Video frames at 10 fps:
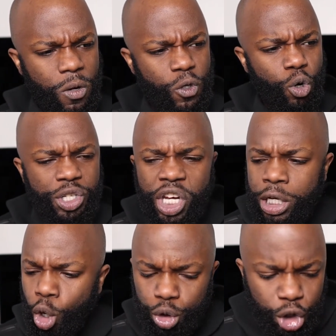
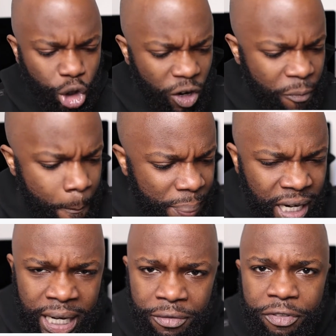Jorginho should have
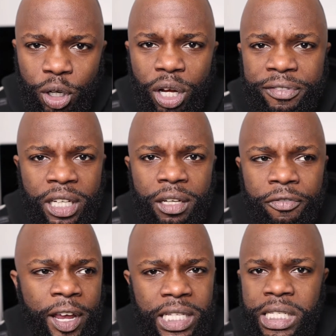been in front of the
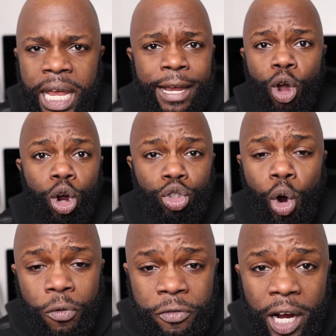defence. He ain't got
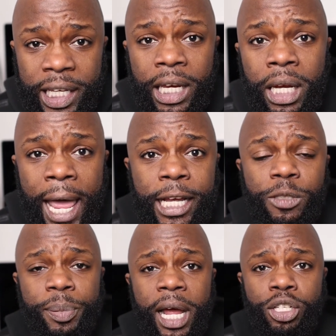no fucking
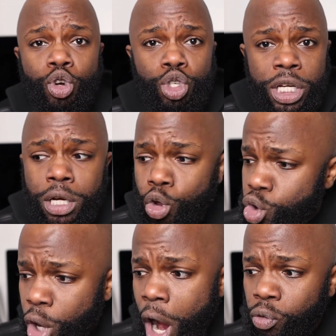legs, blood. Jorginho,
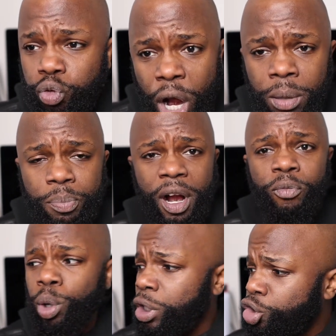you can't run, bruv.
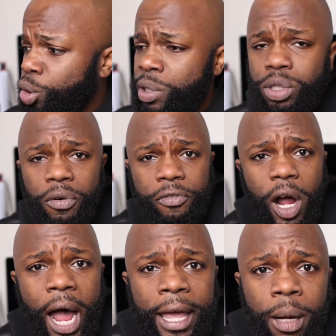What are you doing so
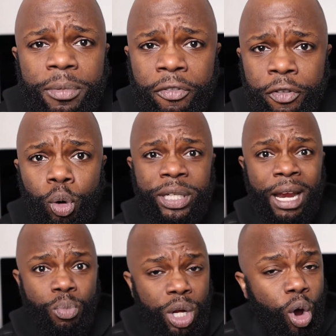far high up the field?
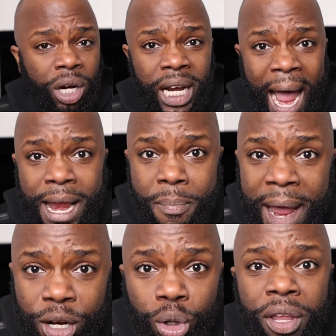And we got 9
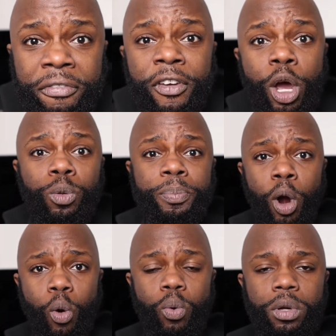men on the field,
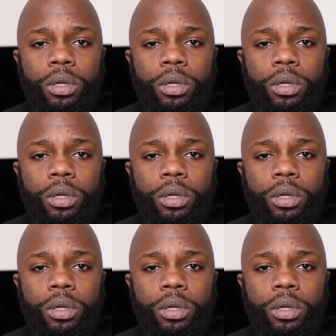bro.